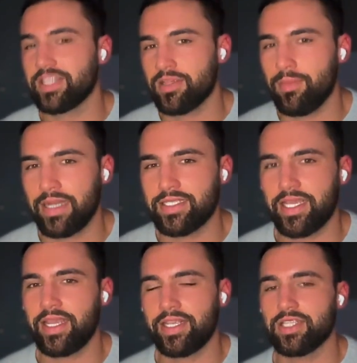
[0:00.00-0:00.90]
this like
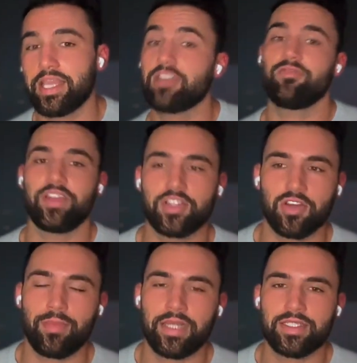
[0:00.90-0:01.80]
victim mindset into like
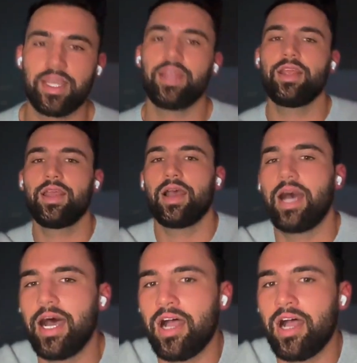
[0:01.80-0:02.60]
a victor mindset